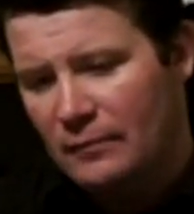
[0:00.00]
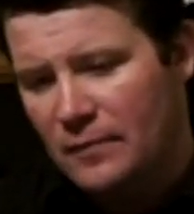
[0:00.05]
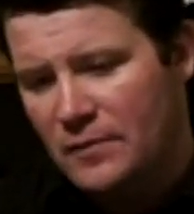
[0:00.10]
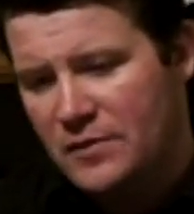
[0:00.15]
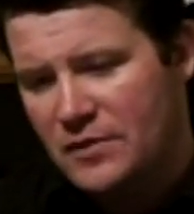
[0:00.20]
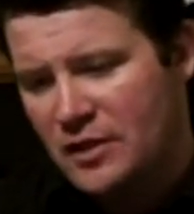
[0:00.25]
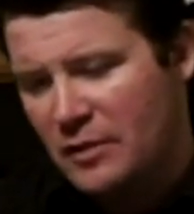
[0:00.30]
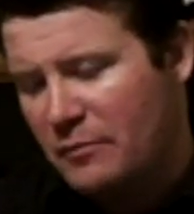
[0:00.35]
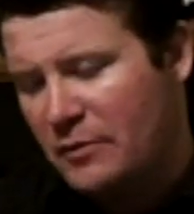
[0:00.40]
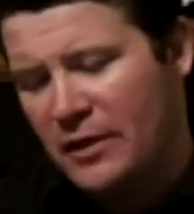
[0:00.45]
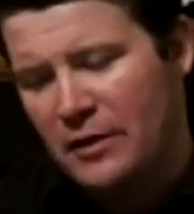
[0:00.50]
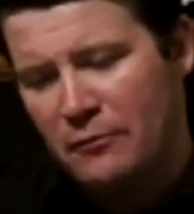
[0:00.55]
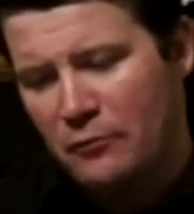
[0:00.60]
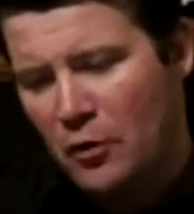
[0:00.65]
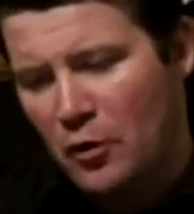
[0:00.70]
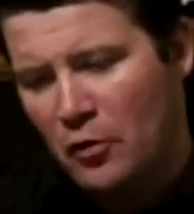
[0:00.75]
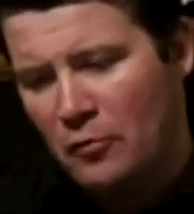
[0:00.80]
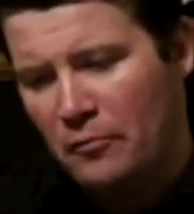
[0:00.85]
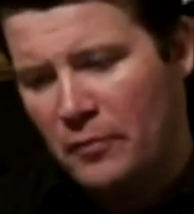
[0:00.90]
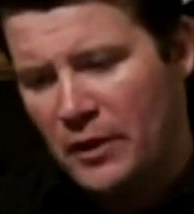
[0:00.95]
Somebody
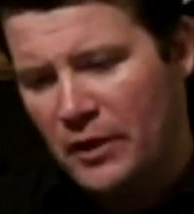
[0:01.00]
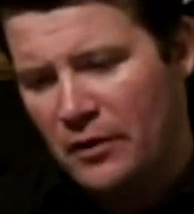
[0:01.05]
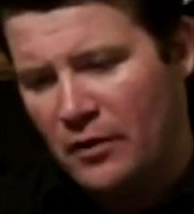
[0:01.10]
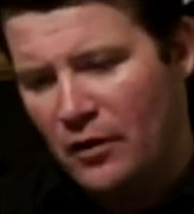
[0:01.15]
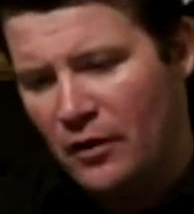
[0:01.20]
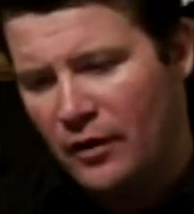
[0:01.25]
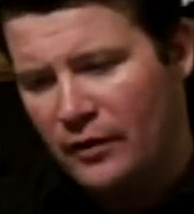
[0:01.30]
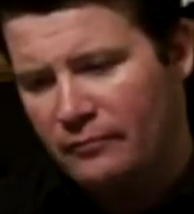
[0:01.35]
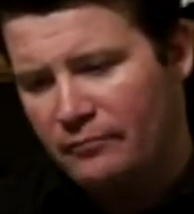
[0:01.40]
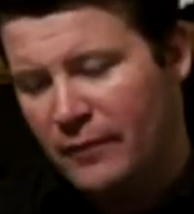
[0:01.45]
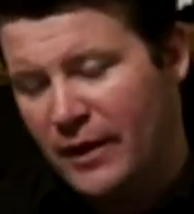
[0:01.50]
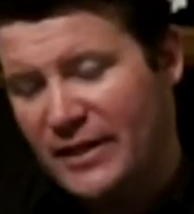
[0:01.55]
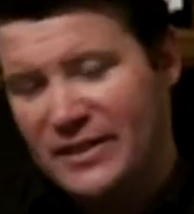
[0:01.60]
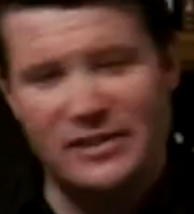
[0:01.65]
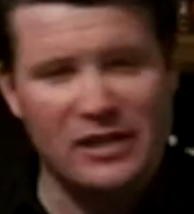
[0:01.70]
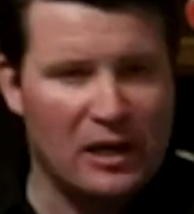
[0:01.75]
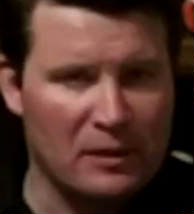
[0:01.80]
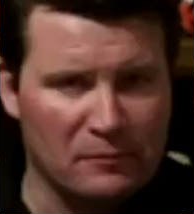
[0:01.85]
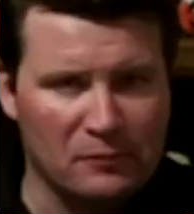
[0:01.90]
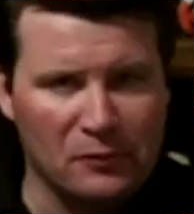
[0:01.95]
wrote me on my
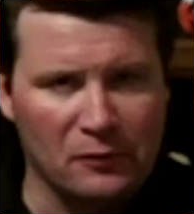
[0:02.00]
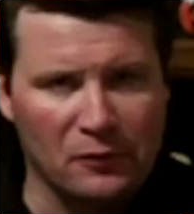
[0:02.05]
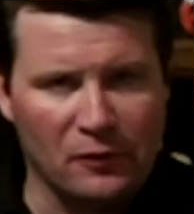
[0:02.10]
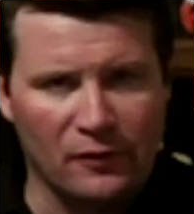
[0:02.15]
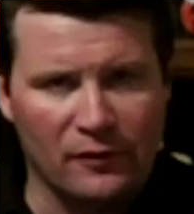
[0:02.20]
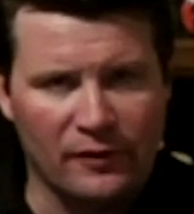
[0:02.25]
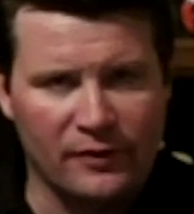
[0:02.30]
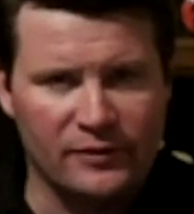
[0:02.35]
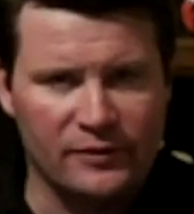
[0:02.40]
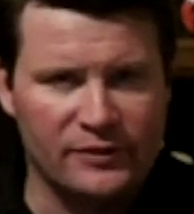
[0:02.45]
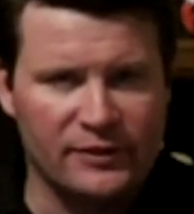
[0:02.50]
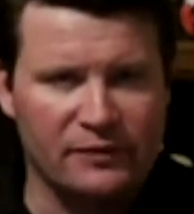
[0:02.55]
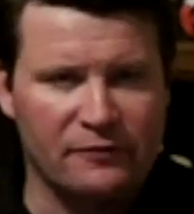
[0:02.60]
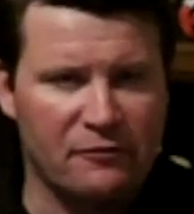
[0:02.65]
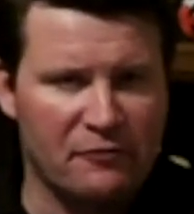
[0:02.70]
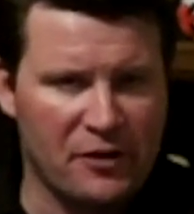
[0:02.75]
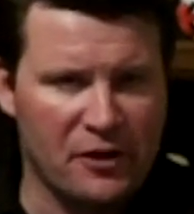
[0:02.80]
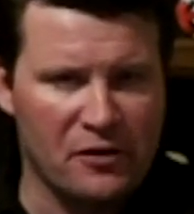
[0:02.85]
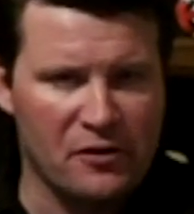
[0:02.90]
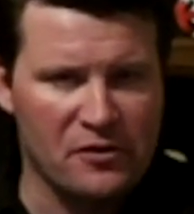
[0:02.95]
Tumblr and said,
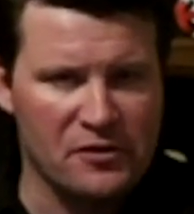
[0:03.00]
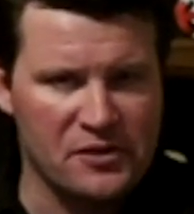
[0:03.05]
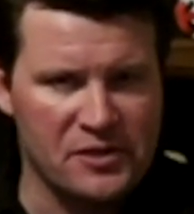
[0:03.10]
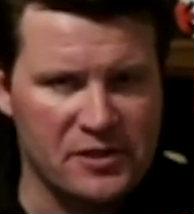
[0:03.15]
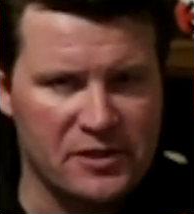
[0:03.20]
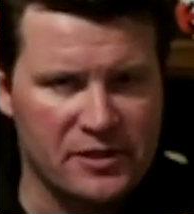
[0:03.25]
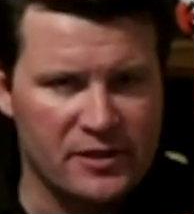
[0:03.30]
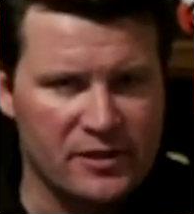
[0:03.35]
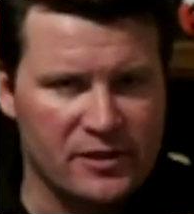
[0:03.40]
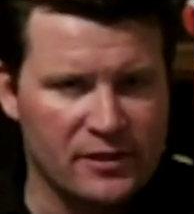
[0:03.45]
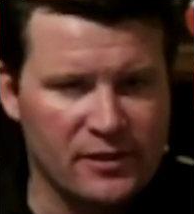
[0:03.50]
Fears,